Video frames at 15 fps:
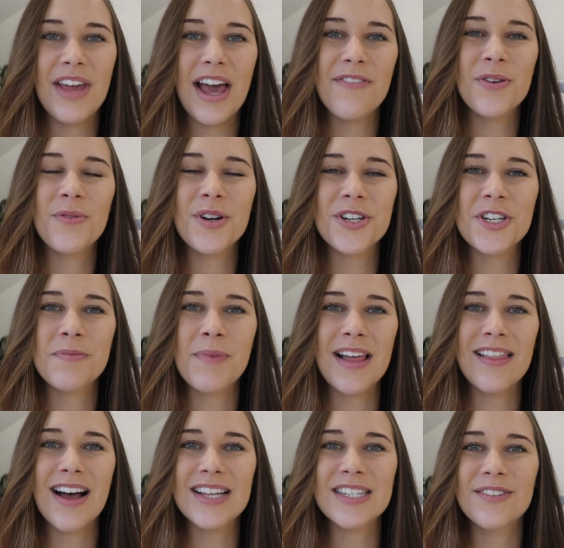you haven't watched
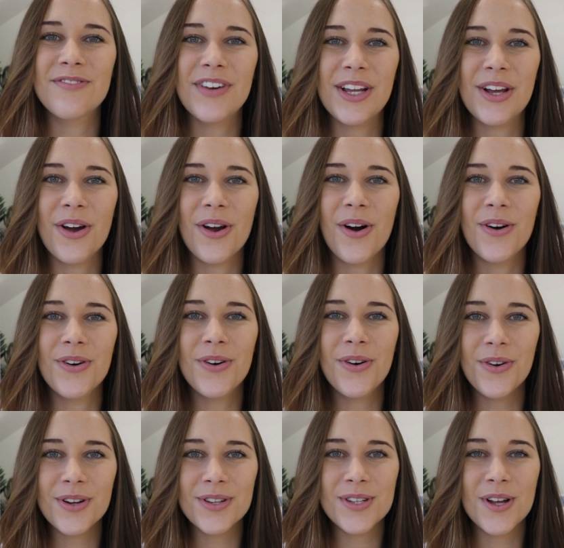my last video on
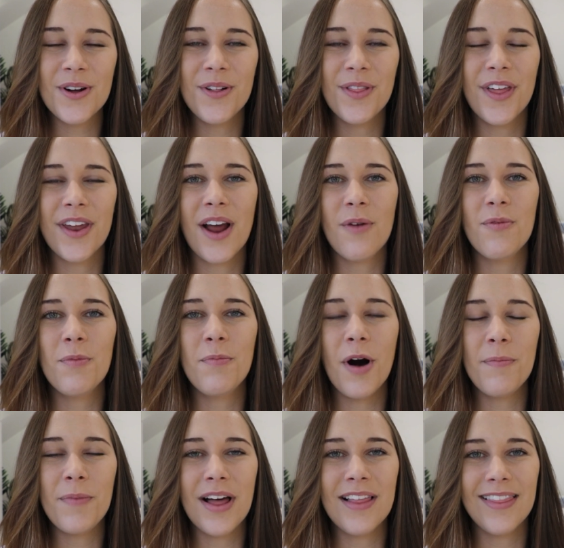cortisol, then I will
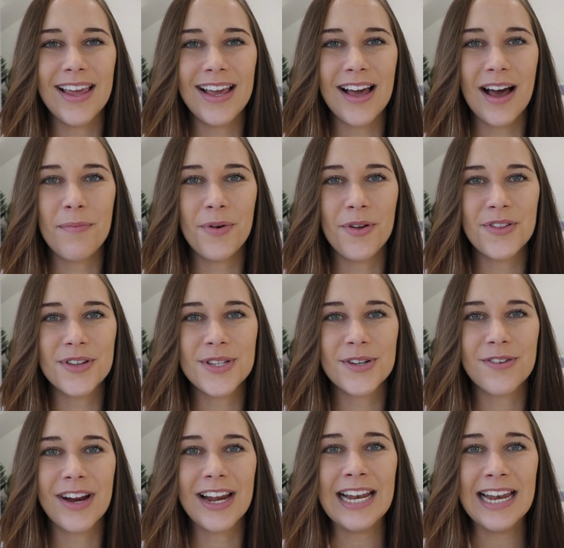pop a link up on the
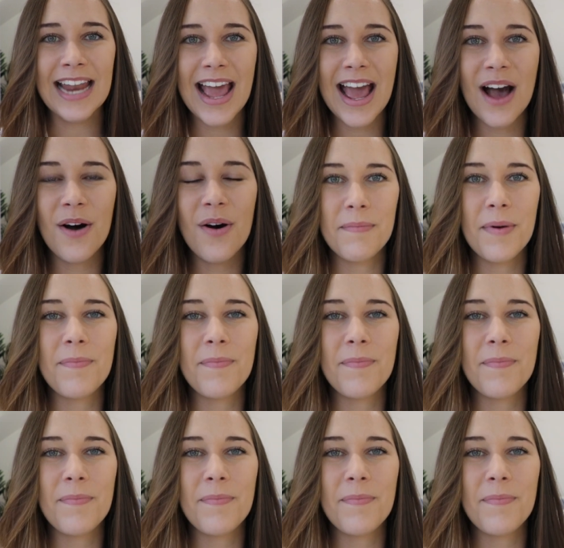screen now.